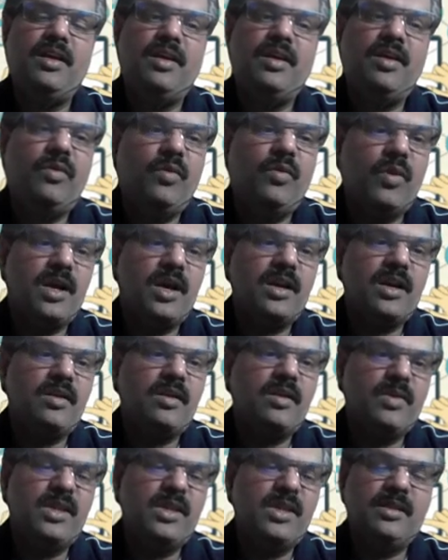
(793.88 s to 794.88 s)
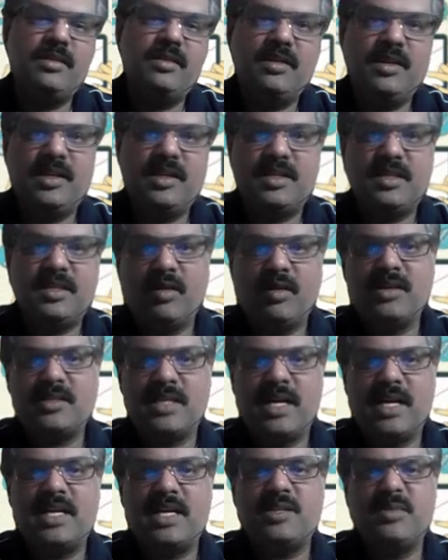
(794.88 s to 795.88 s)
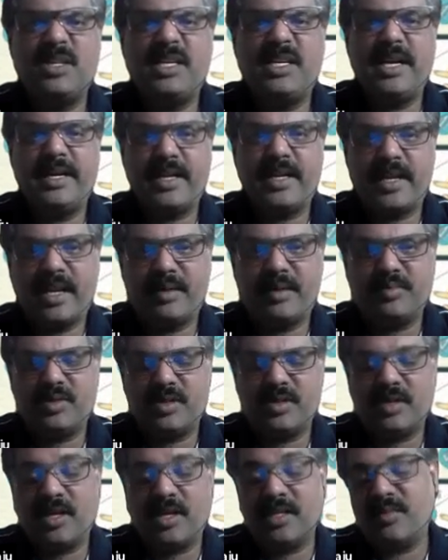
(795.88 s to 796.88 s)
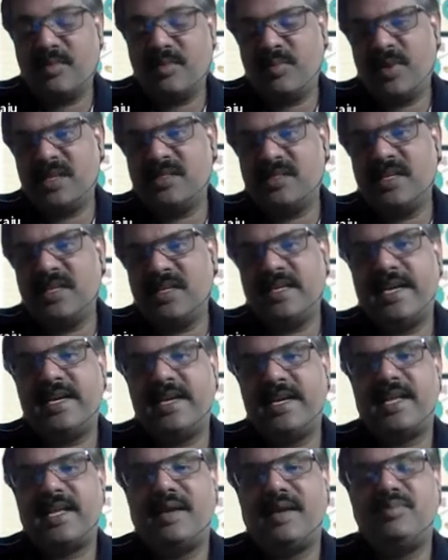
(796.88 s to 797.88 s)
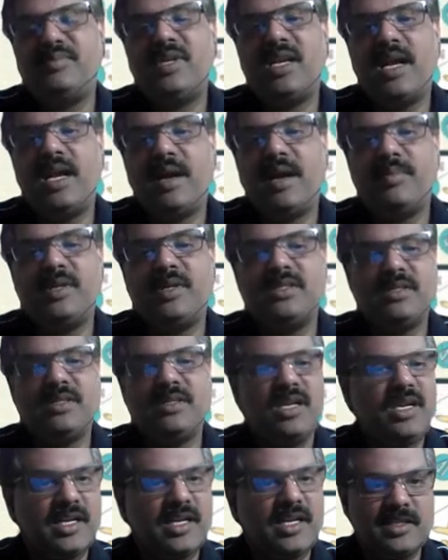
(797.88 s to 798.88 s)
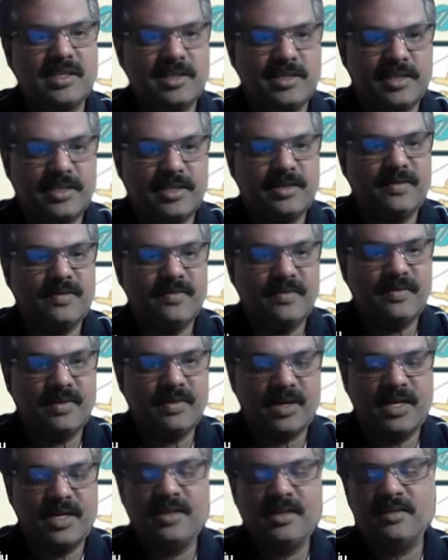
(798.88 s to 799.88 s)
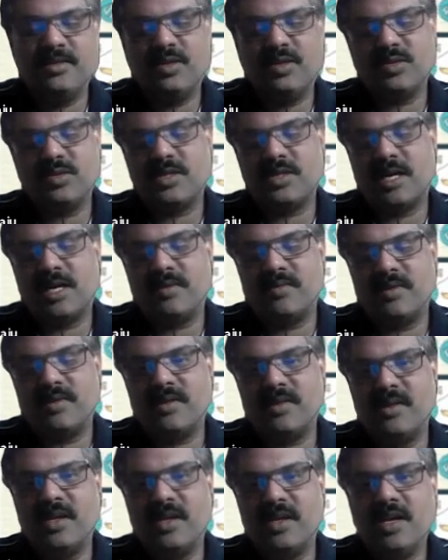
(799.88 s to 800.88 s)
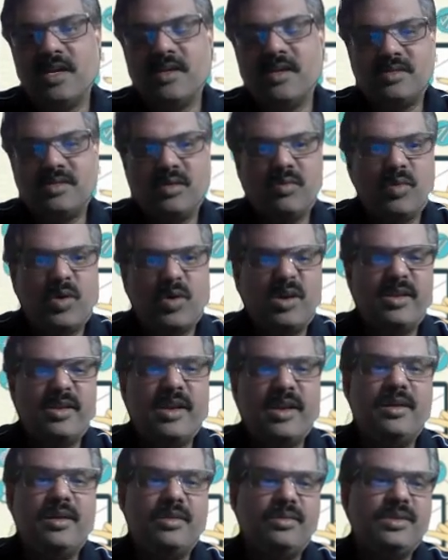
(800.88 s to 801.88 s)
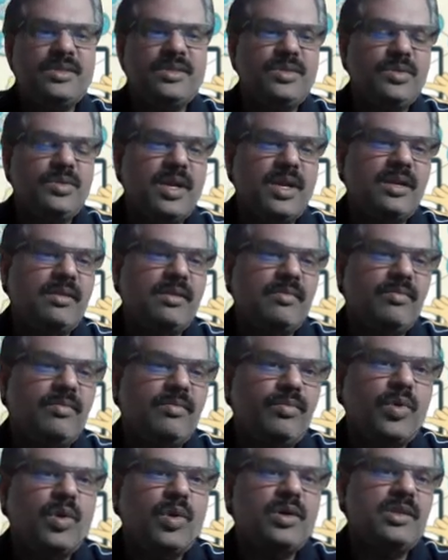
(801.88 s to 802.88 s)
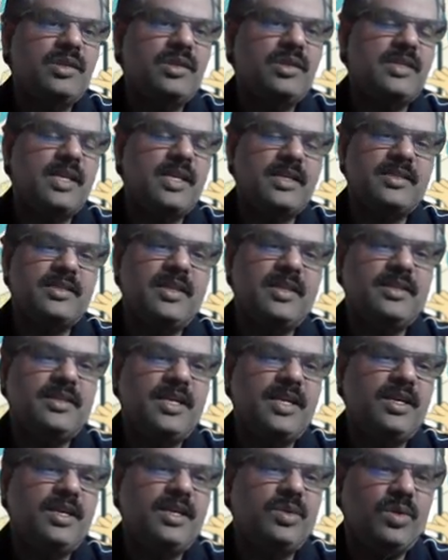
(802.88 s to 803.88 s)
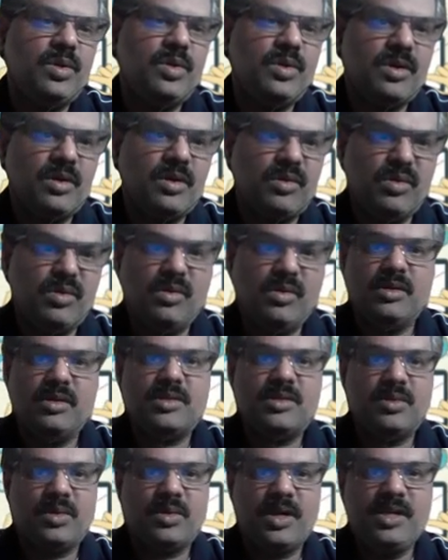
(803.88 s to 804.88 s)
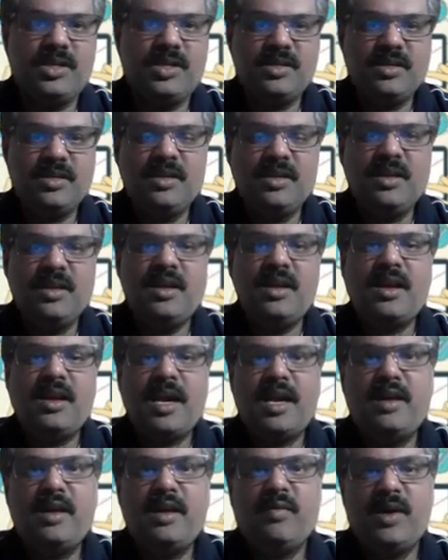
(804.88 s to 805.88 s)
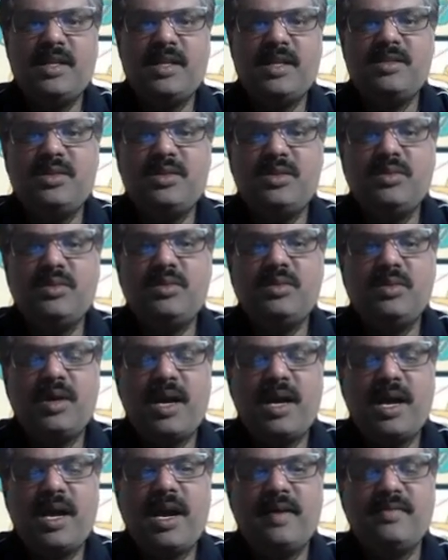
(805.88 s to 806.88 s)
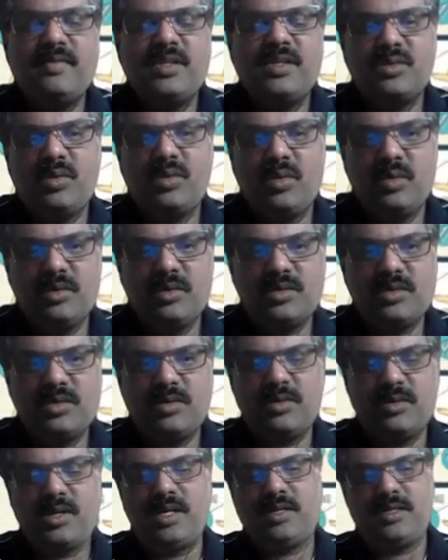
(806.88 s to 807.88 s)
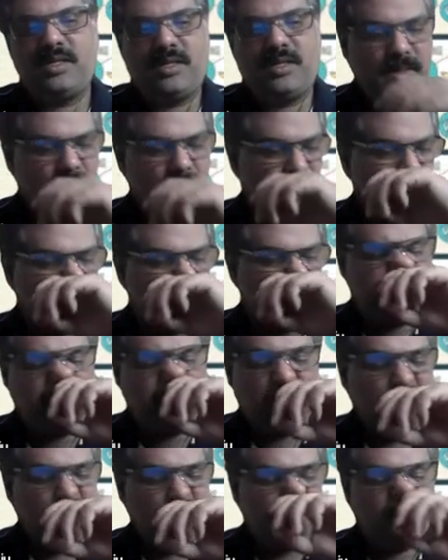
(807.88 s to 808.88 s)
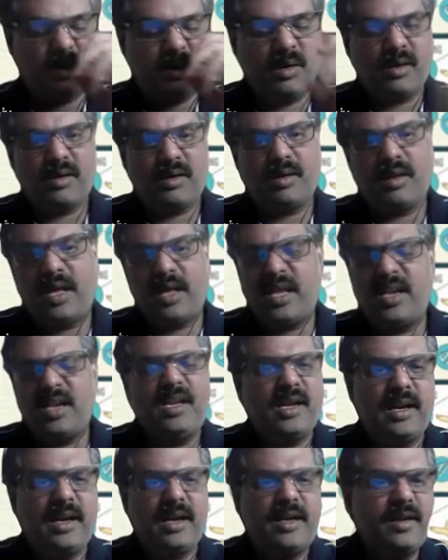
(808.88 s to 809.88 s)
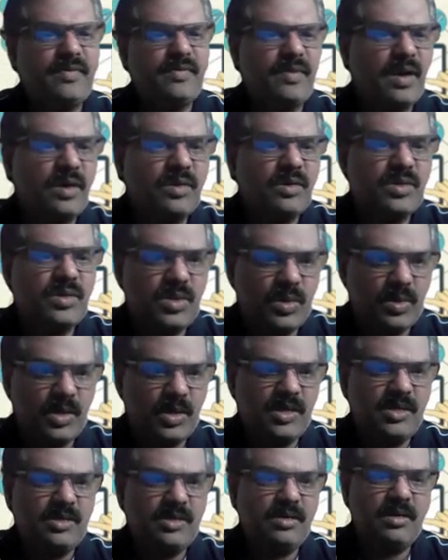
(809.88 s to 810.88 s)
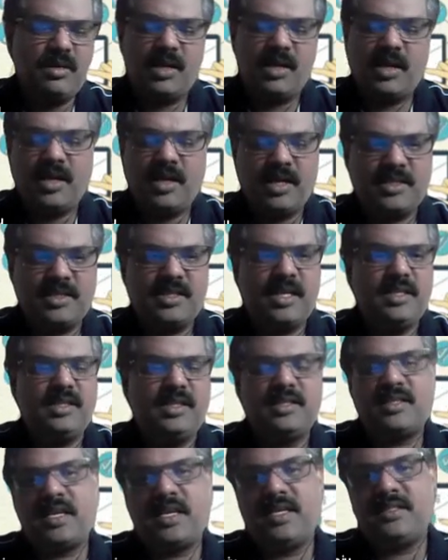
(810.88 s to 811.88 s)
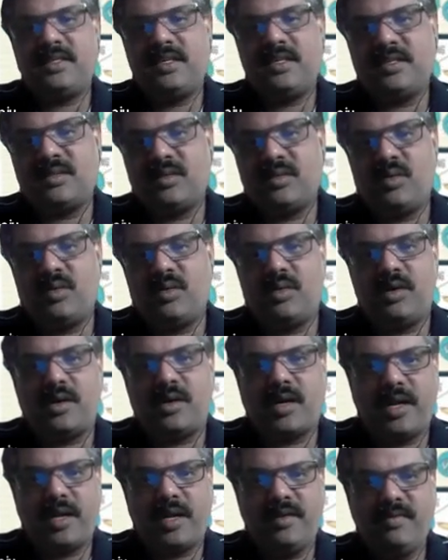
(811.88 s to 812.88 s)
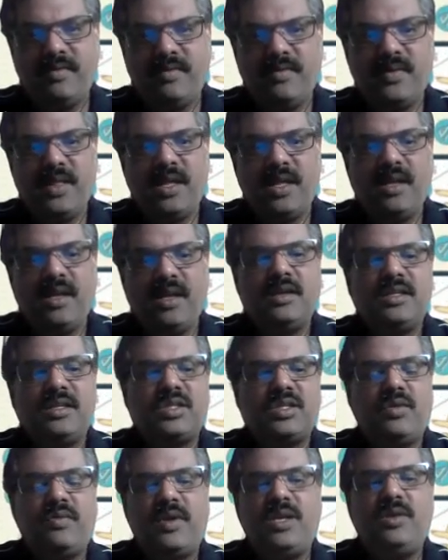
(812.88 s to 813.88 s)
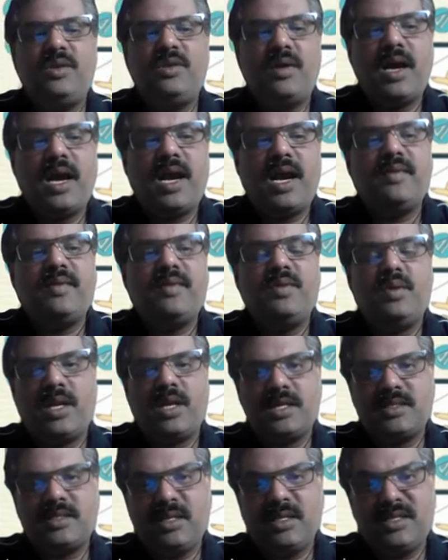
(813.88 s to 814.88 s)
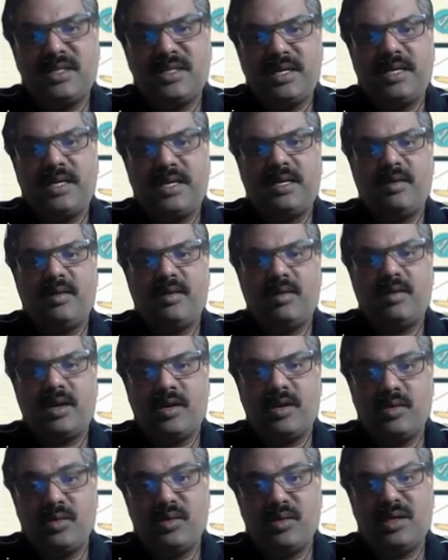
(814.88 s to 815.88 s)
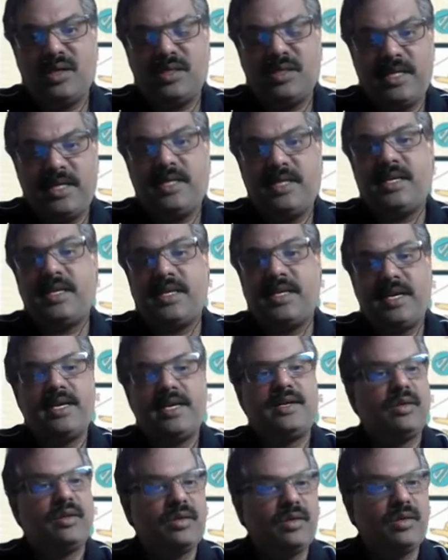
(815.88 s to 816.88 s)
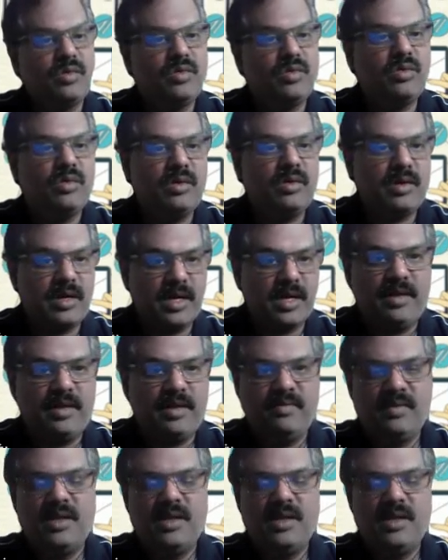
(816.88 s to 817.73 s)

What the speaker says: work with, it all starts with data capture. And the basic data capture happens in an Excel sheet, right, to start with. So what you can do is you can port this Excel sheet to your Google storage. And once you have this Google storage or any kind of cloud storage, let's say in this case it is Google Drive. So when you have your Excel sheet or a Google sheet created on a Google Drive,